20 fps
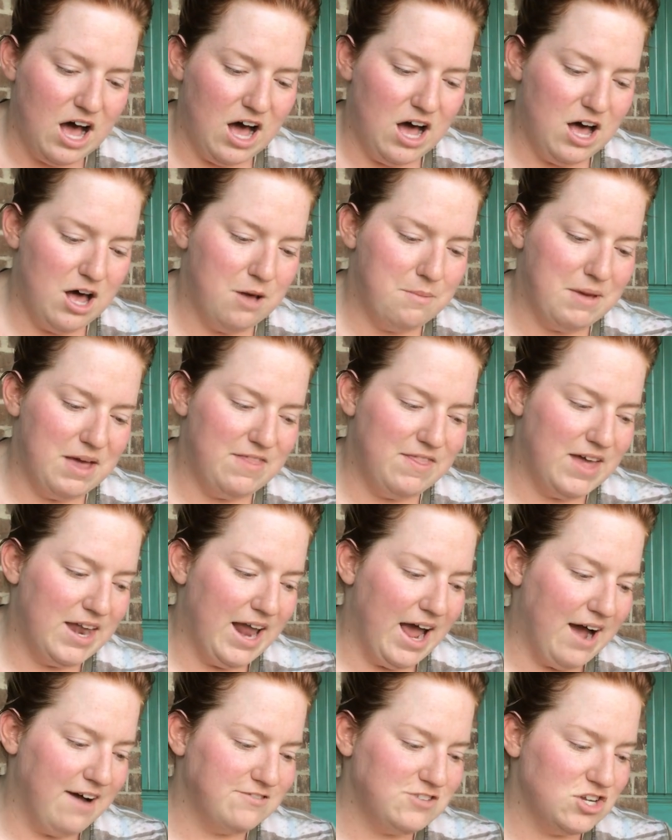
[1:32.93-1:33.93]
And then
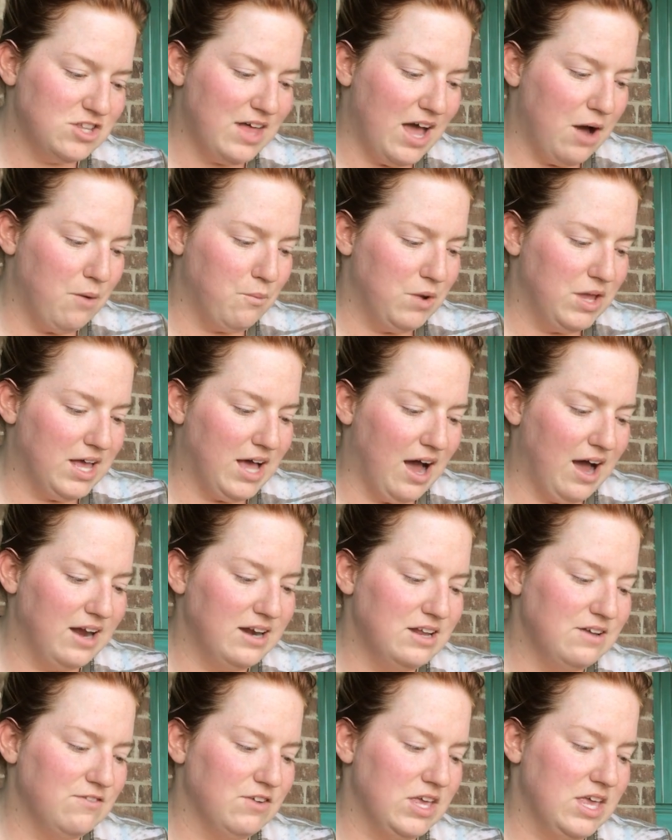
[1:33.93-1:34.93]
after that, we
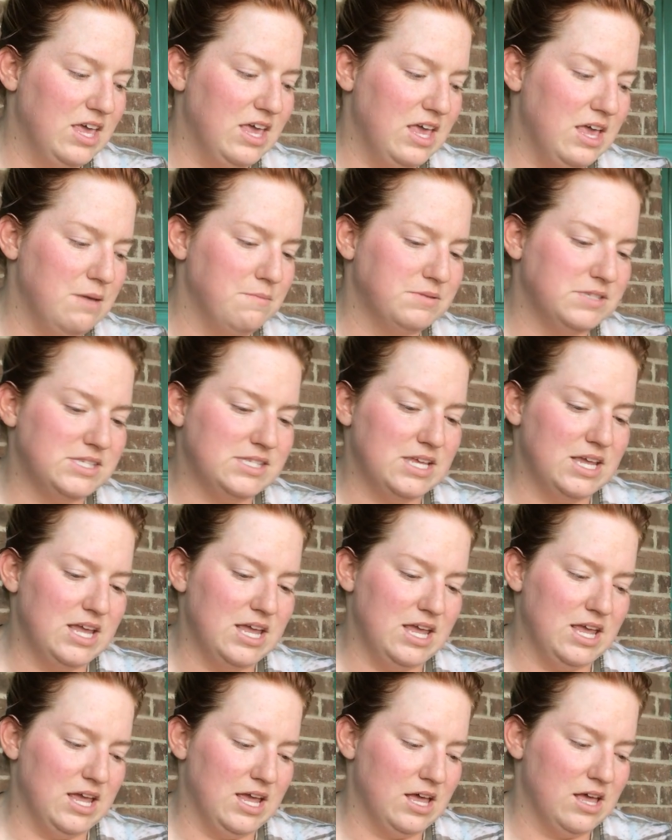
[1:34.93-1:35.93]
kind of keep
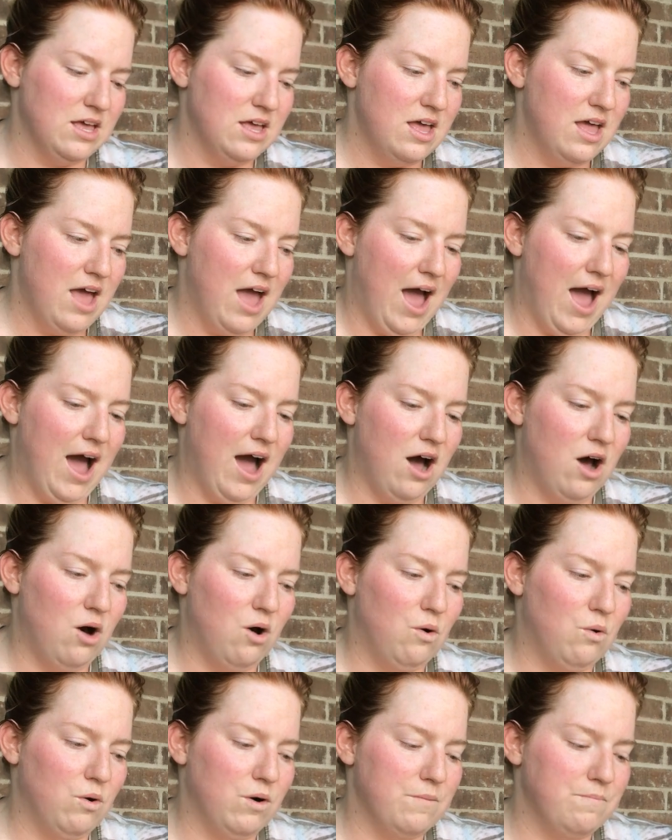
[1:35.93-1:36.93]
seeing
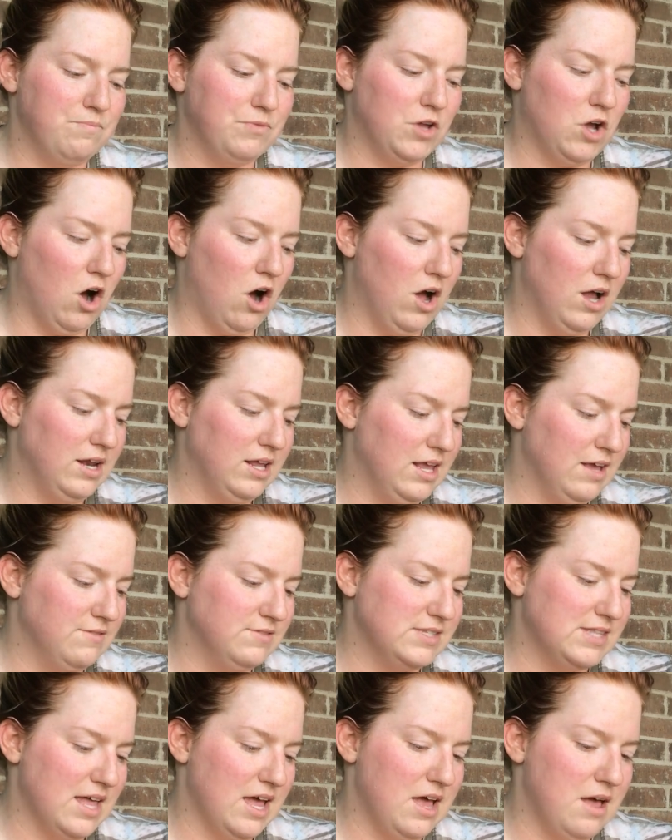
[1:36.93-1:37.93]
how God
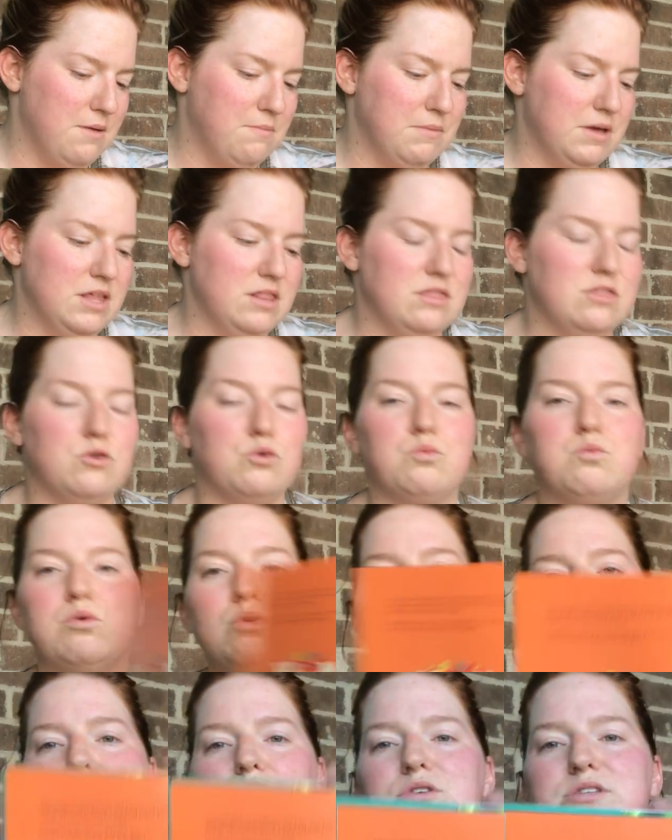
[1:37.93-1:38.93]
gives them the
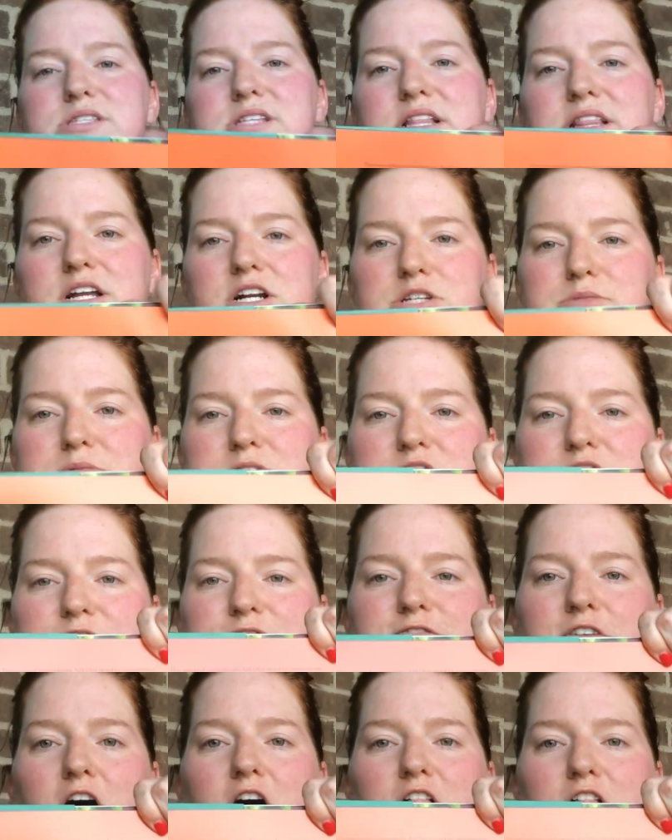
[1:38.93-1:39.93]
rules that they're supposed to
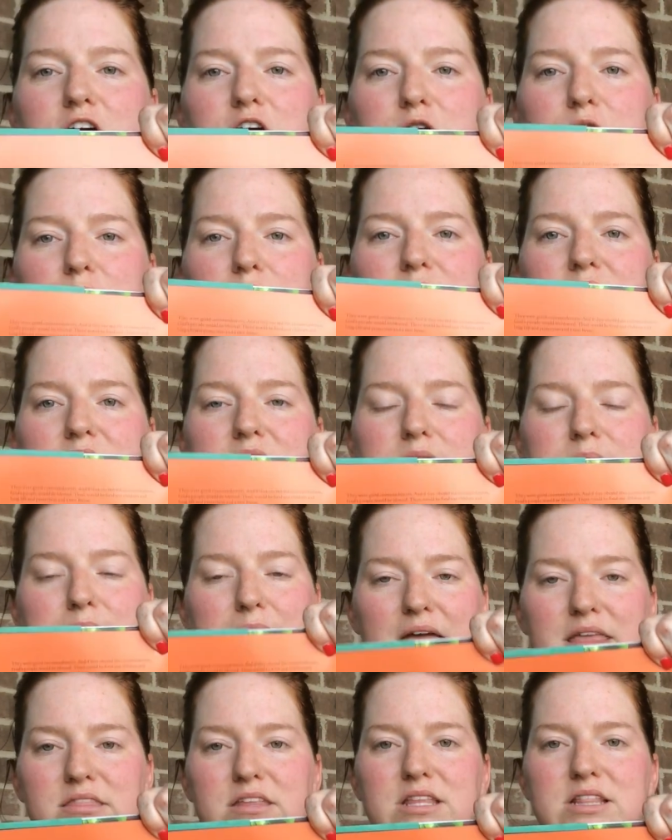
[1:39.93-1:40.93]
follow,
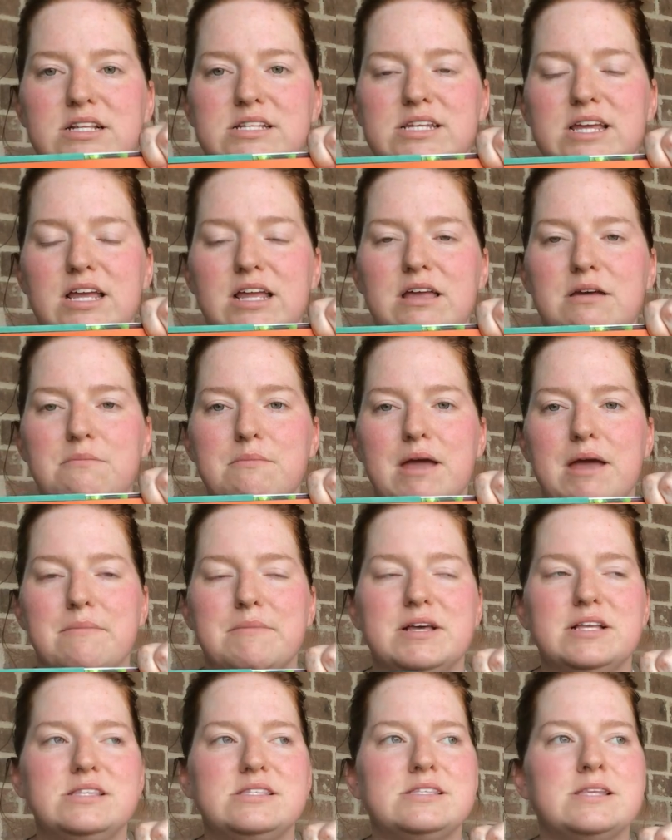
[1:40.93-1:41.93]
mainly the 10
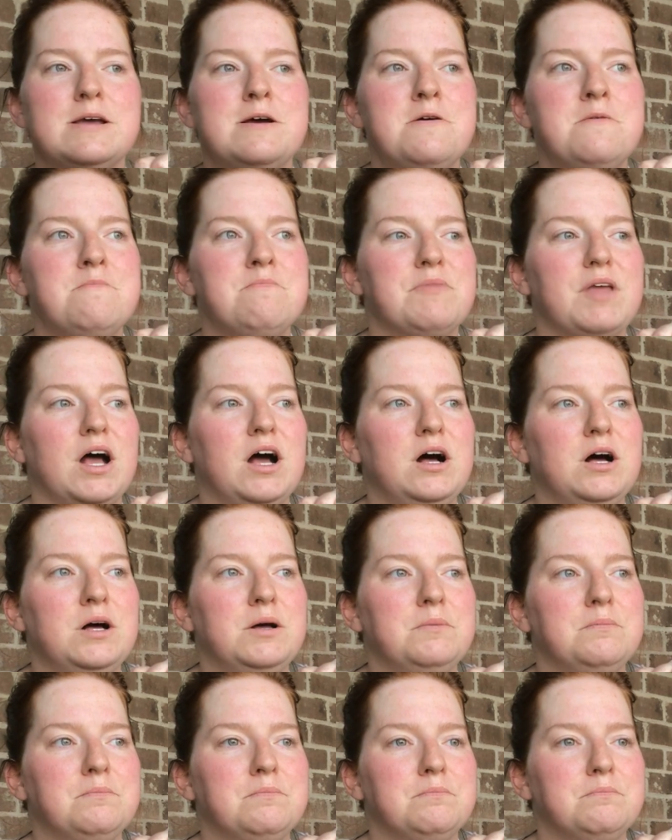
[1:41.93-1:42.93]
Commandments.
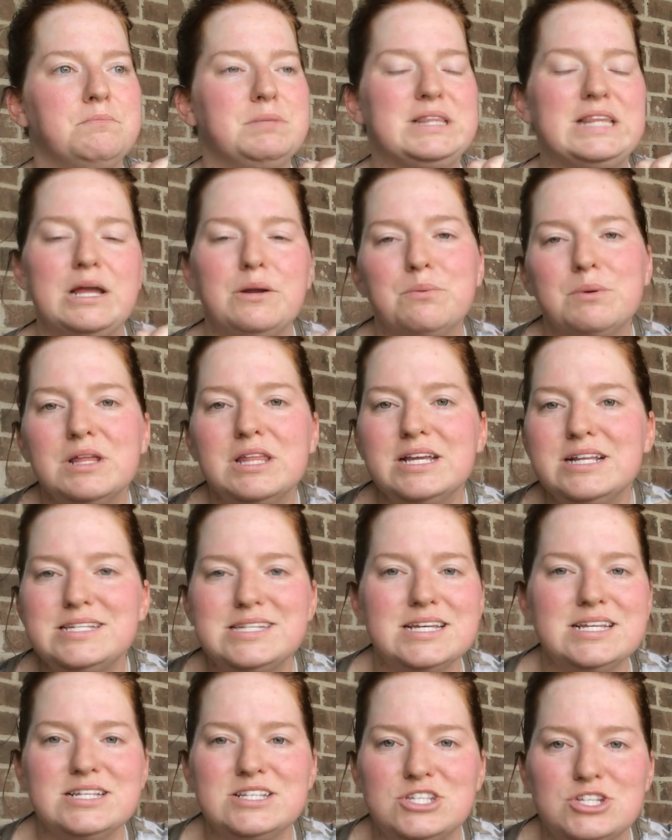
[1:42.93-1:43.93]
But they really
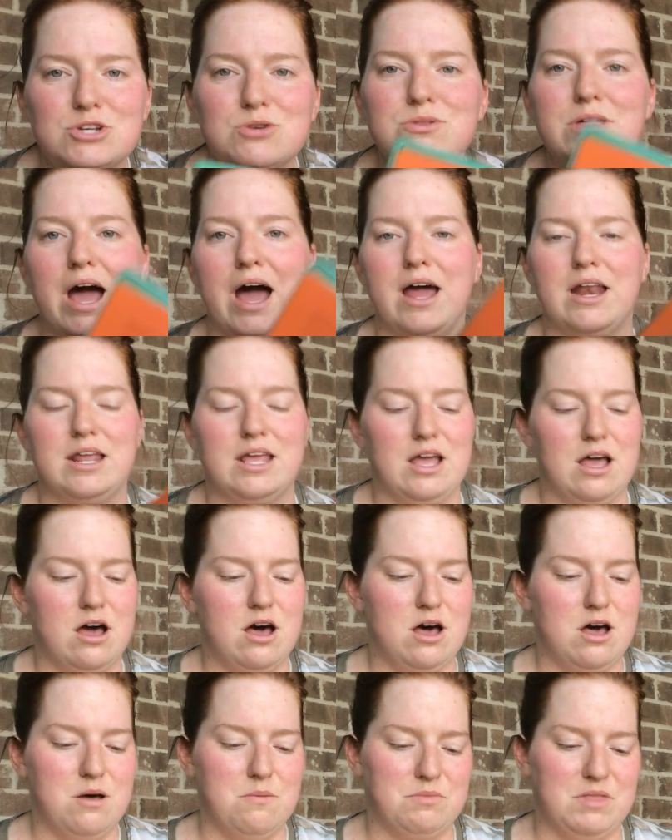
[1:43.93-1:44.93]
didn't do
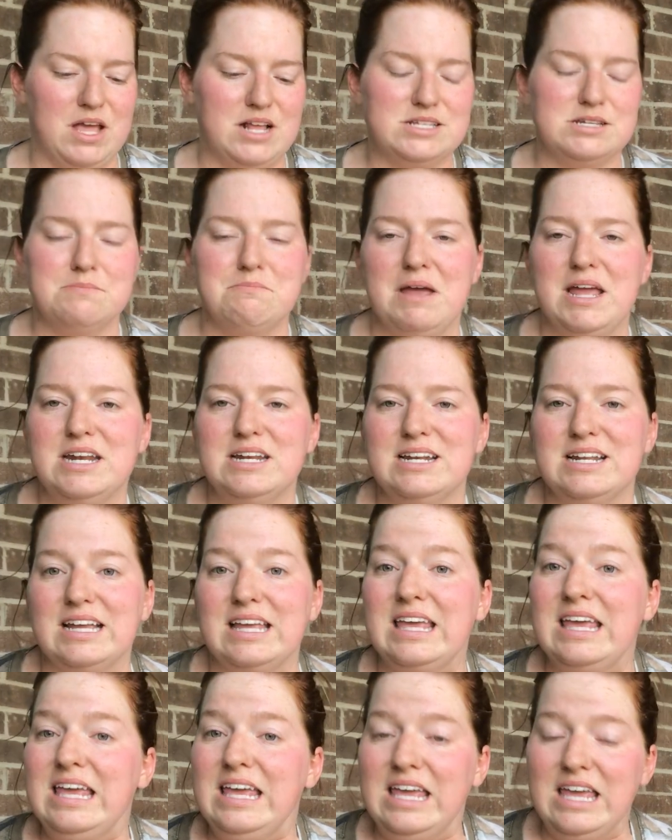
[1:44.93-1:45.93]
that. They demanded a
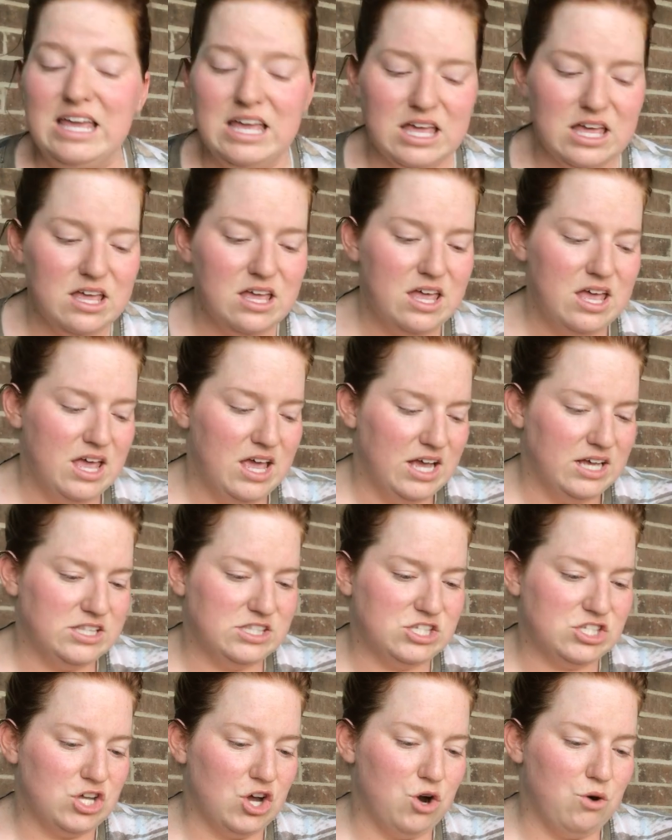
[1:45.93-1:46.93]
king.
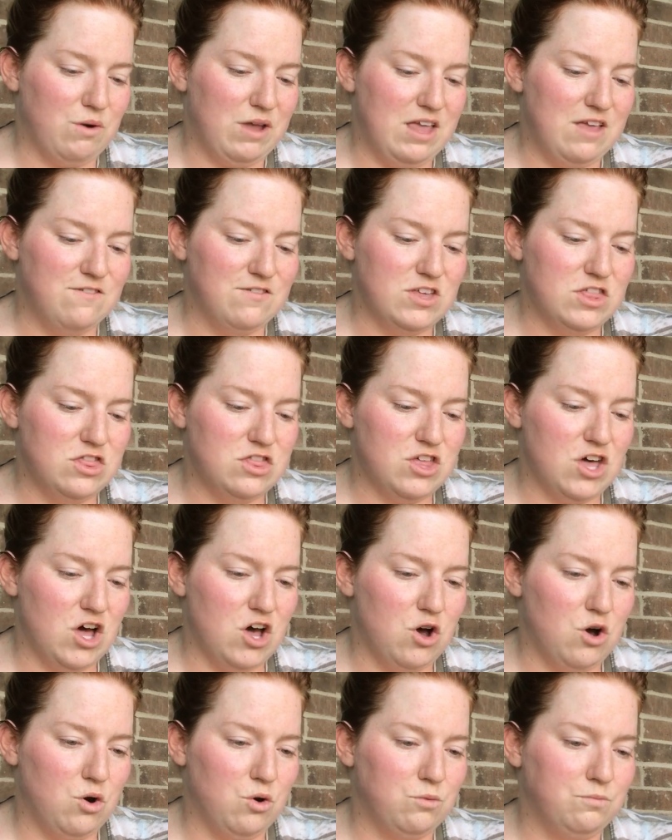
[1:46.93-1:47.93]
And so even
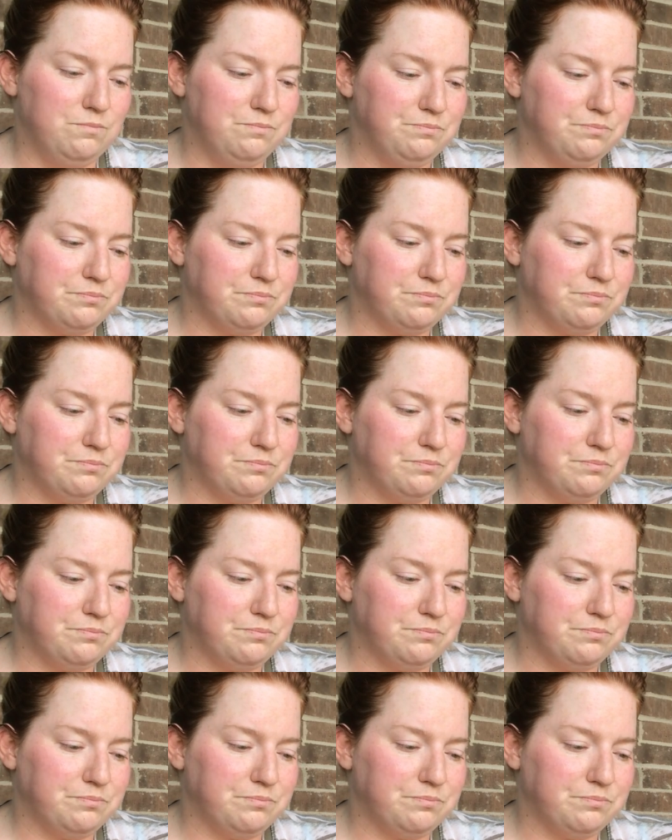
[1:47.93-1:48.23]
though